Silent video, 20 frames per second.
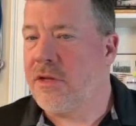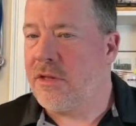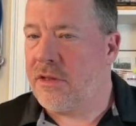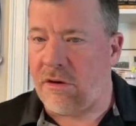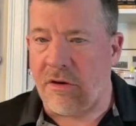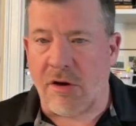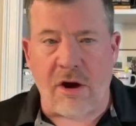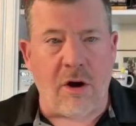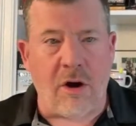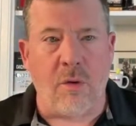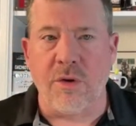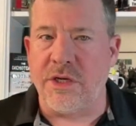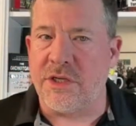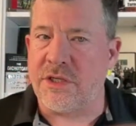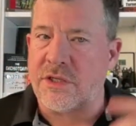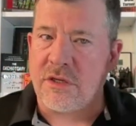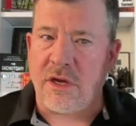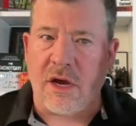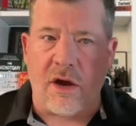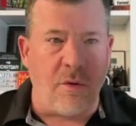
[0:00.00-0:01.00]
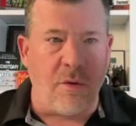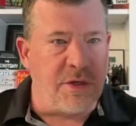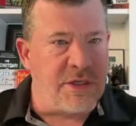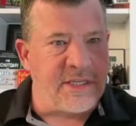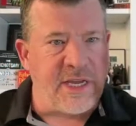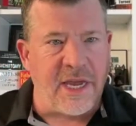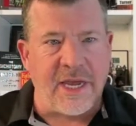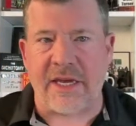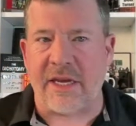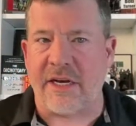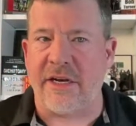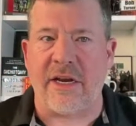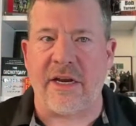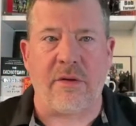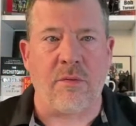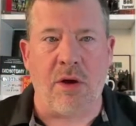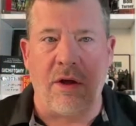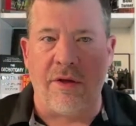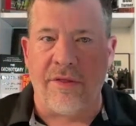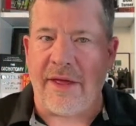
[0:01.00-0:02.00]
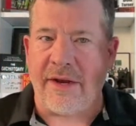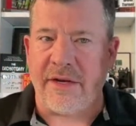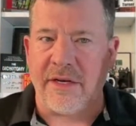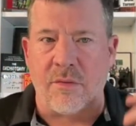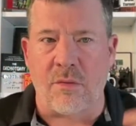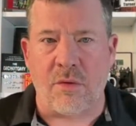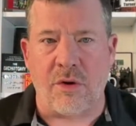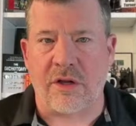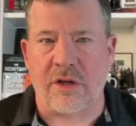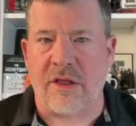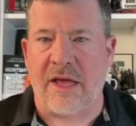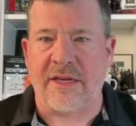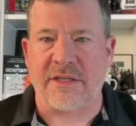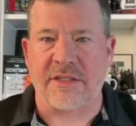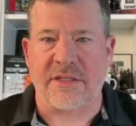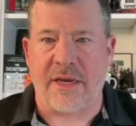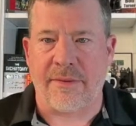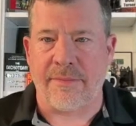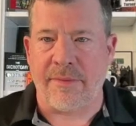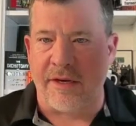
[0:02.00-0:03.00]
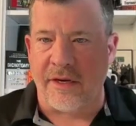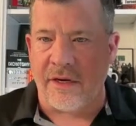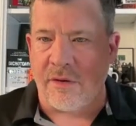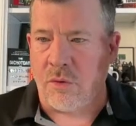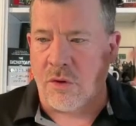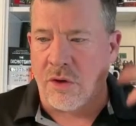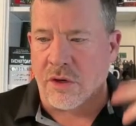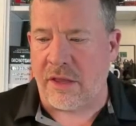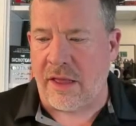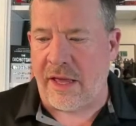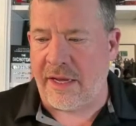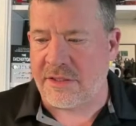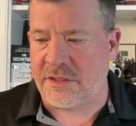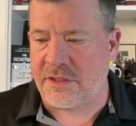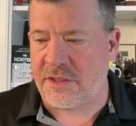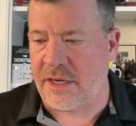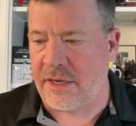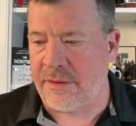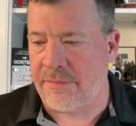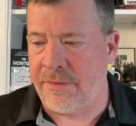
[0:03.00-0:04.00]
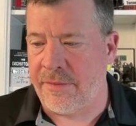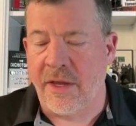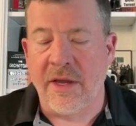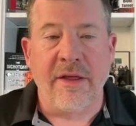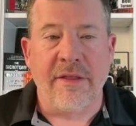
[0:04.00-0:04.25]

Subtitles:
They're always taking it in. Well, that didn't work last time. That didn't work last time.